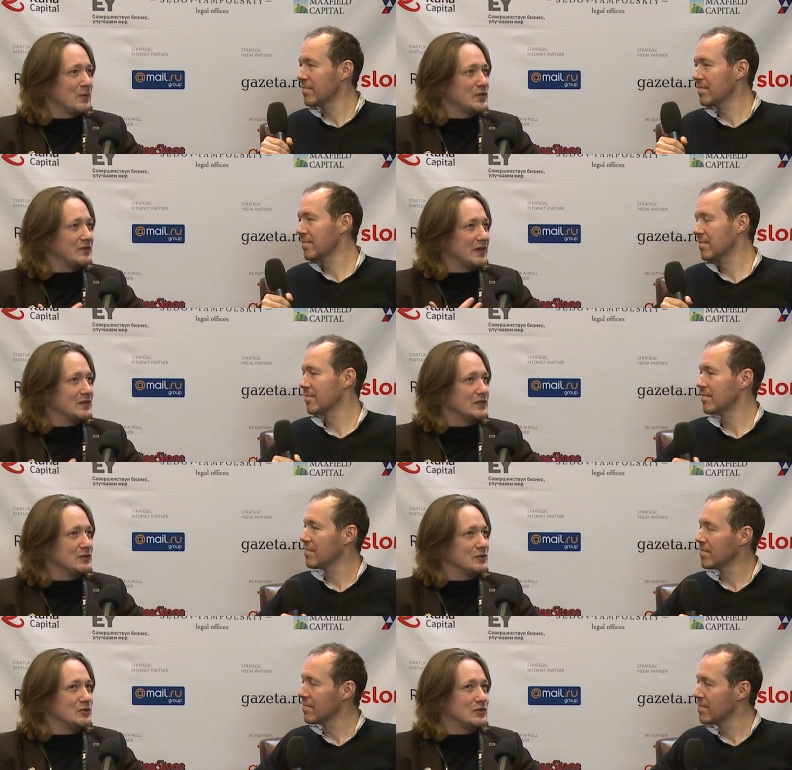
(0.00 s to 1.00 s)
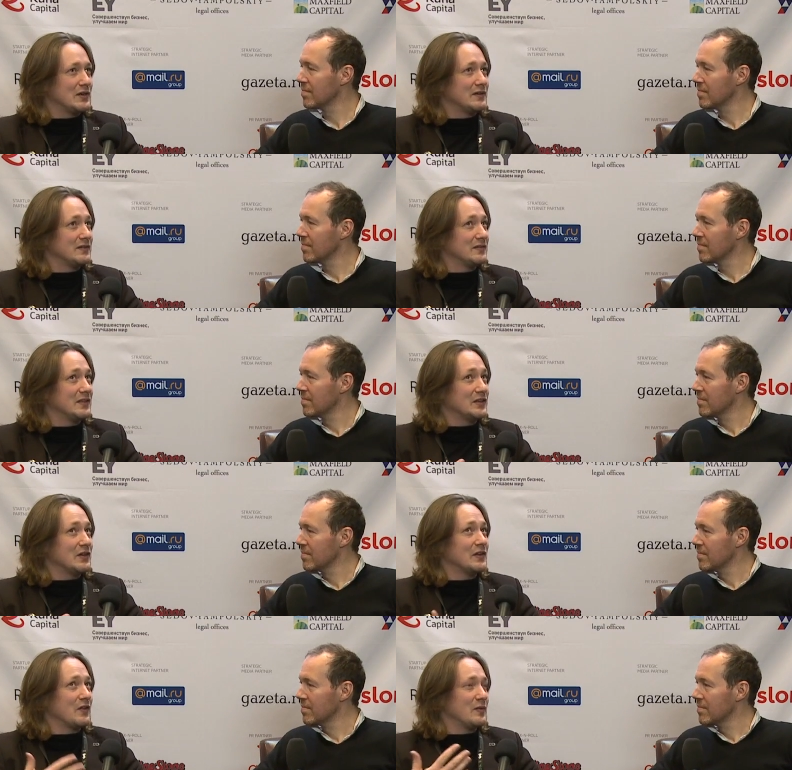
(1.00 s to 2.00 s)
Speaker 1: motivated you to start yet
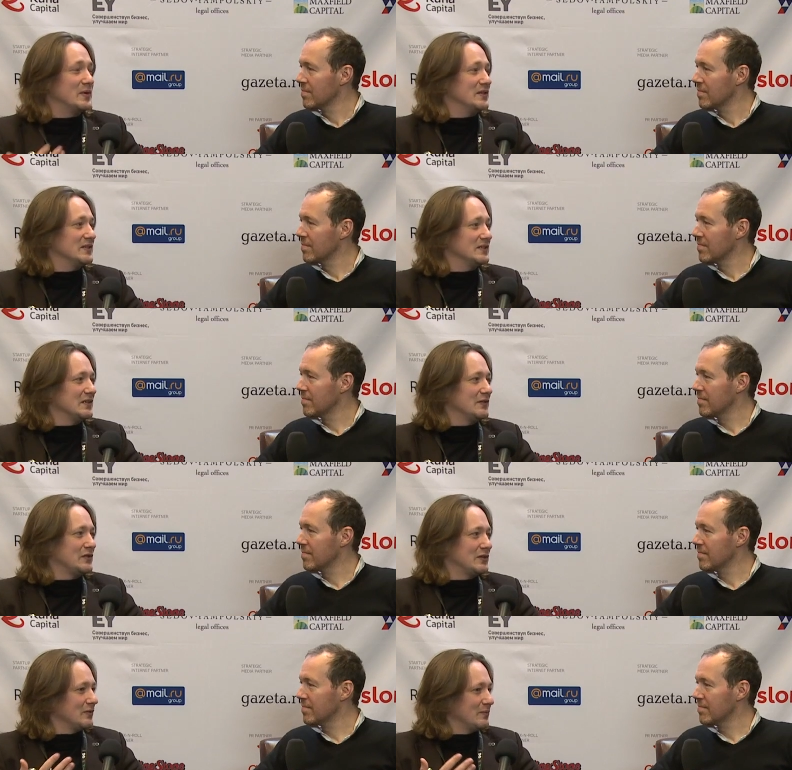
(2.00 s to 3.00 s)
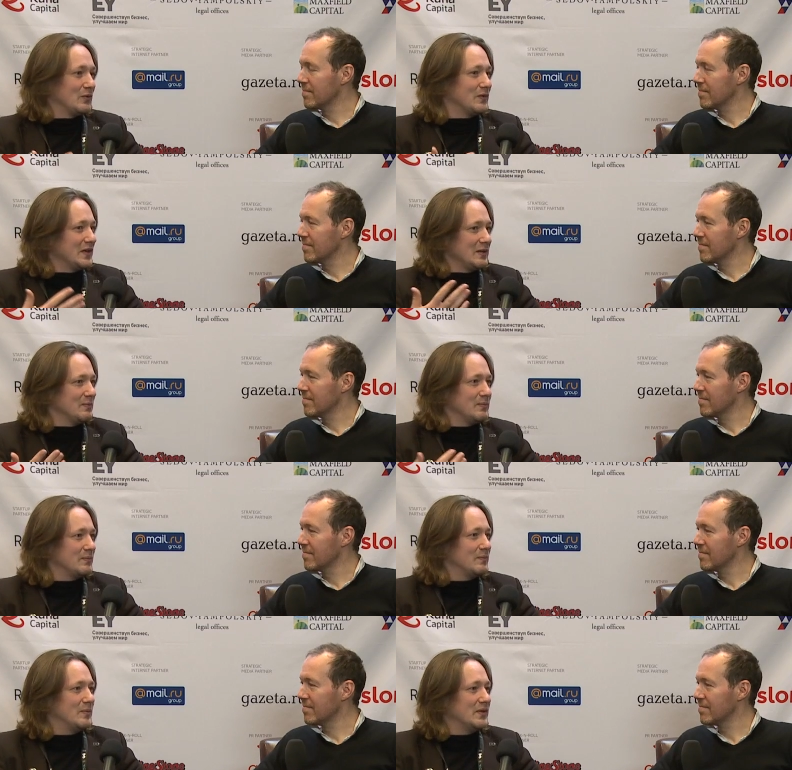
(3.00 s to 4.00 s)
another business after already
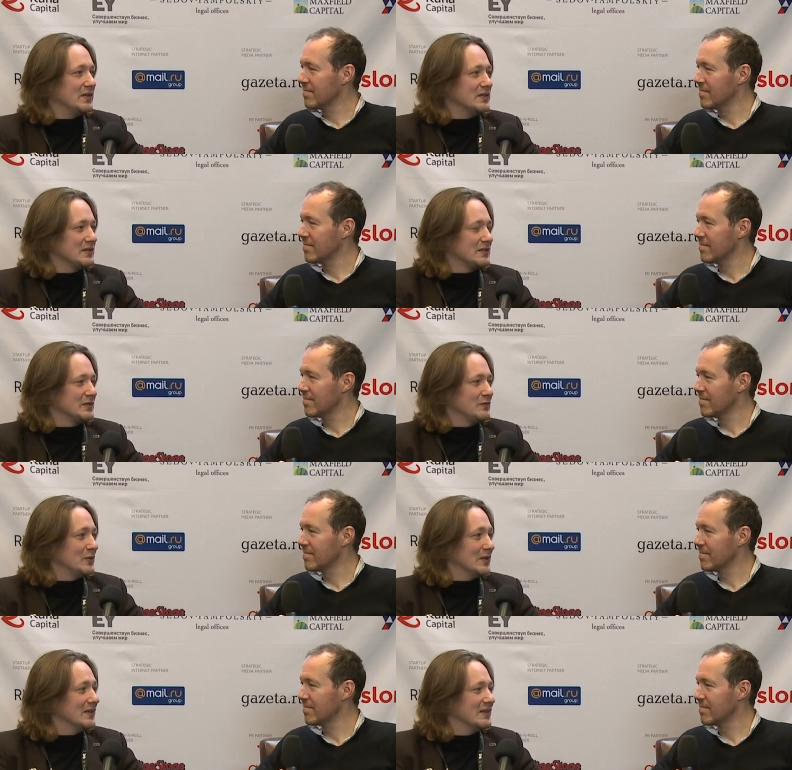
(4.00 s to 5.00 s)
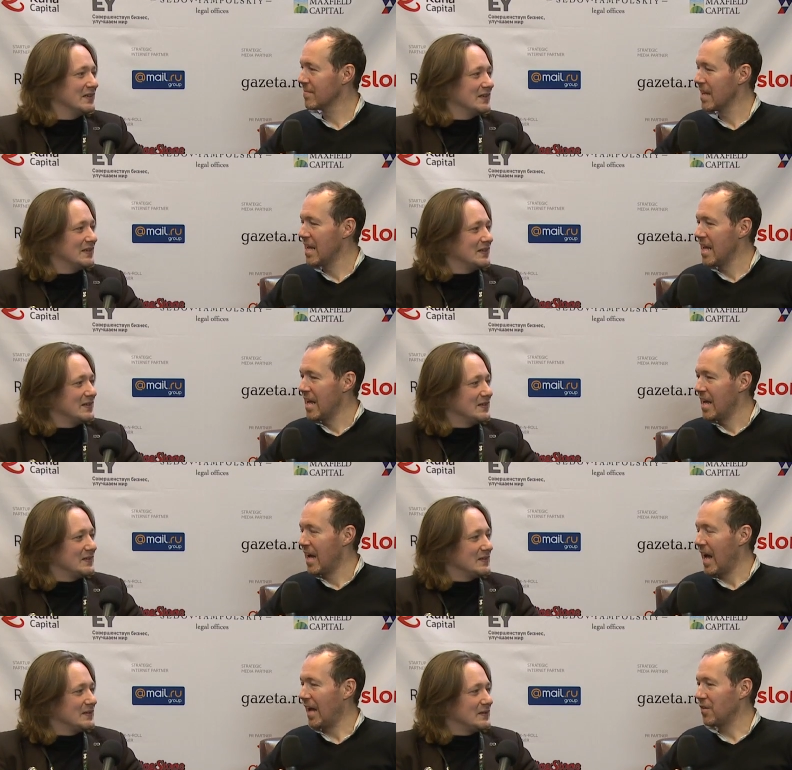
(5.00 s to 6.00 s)
building a successful one?
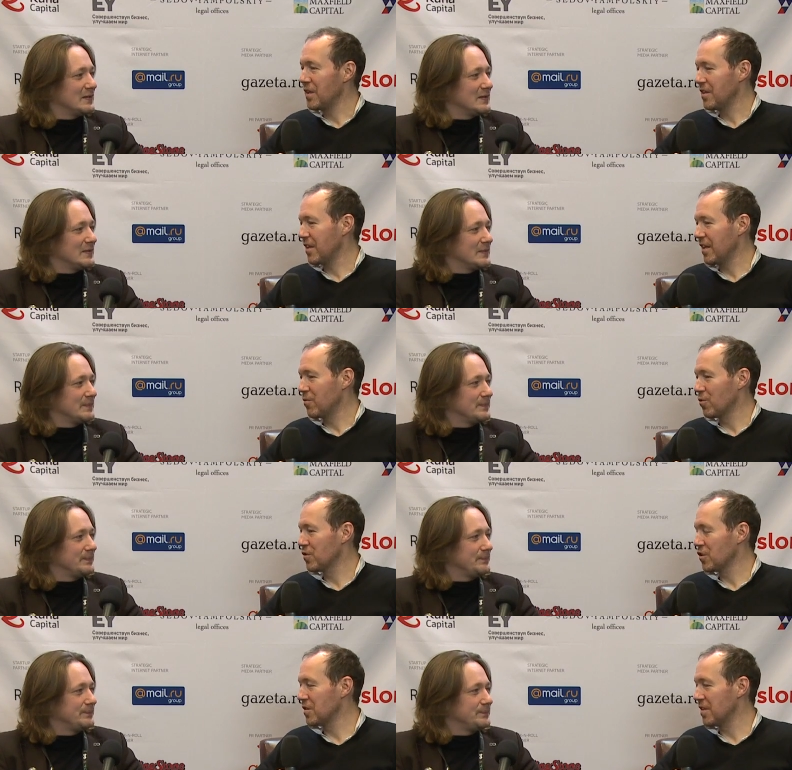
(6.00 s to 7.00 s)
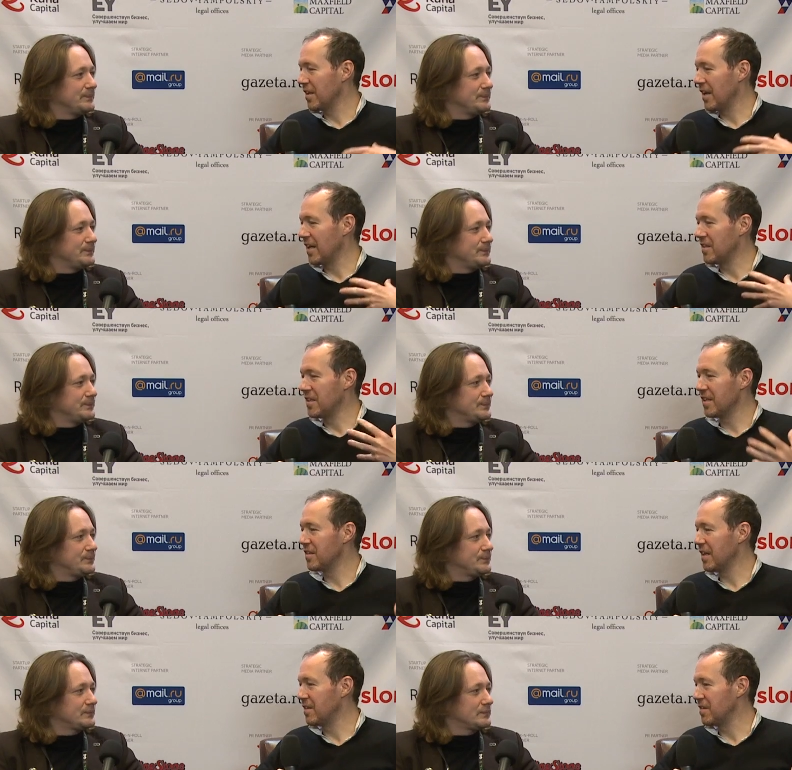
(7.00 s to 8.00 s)
Speaker 2: I think it was just the idea
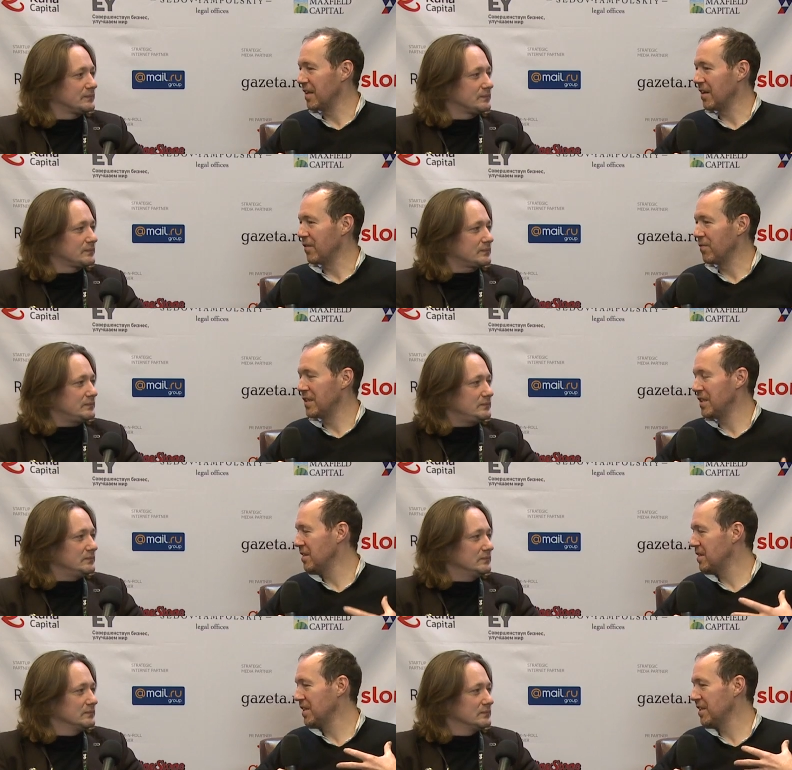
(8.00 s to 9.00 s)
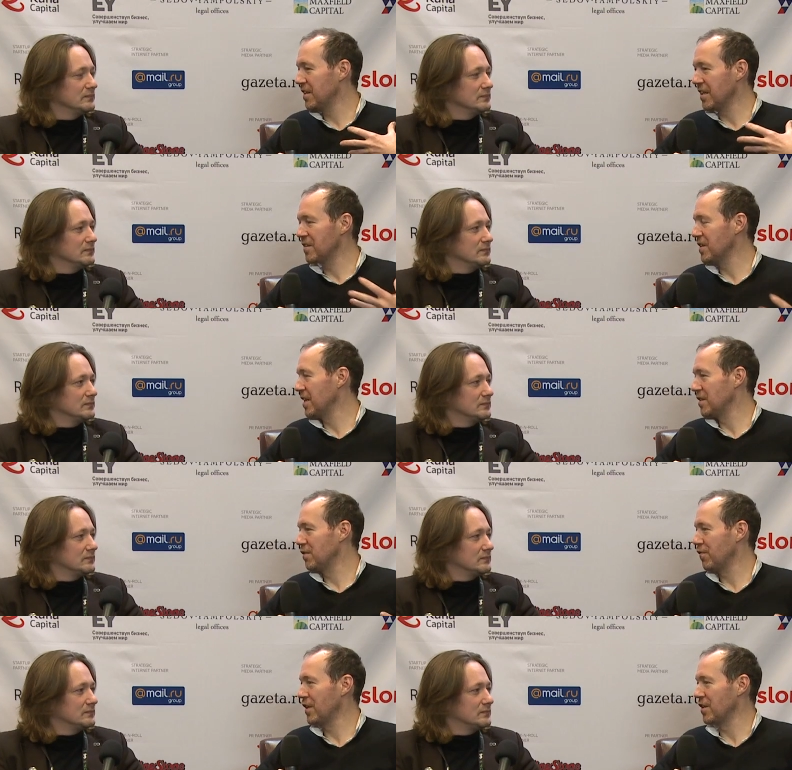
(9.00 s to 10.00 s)
that uh, we didn't see the internet as
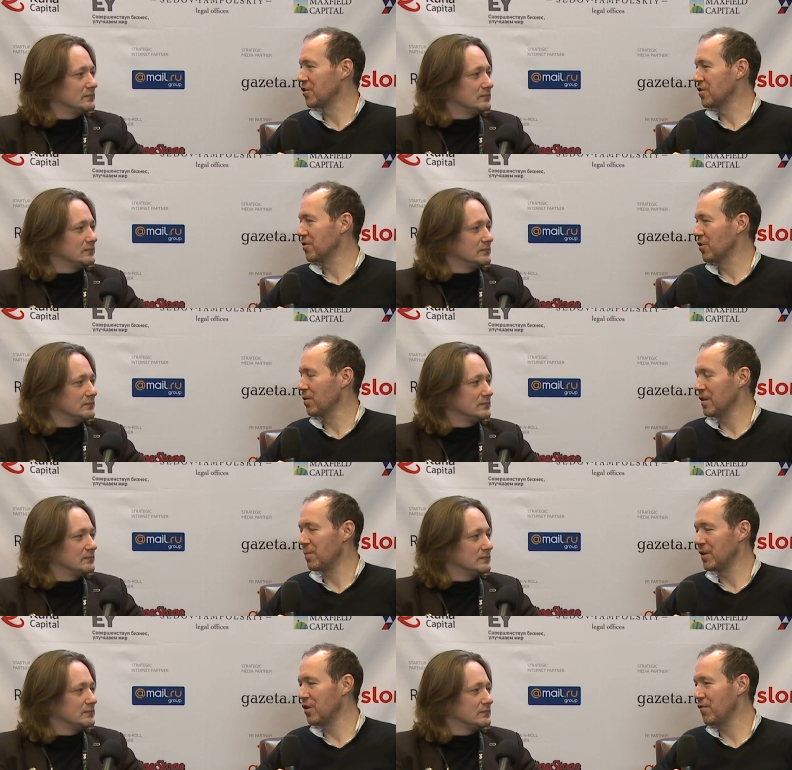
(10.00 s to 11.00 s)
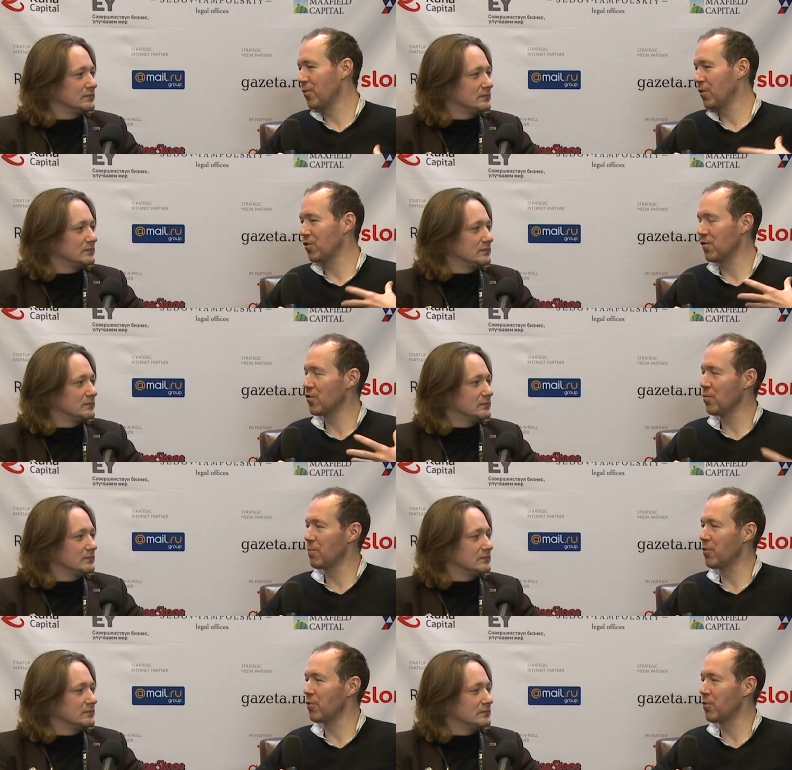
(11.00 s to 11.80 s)
finished, no? Especially from a consumer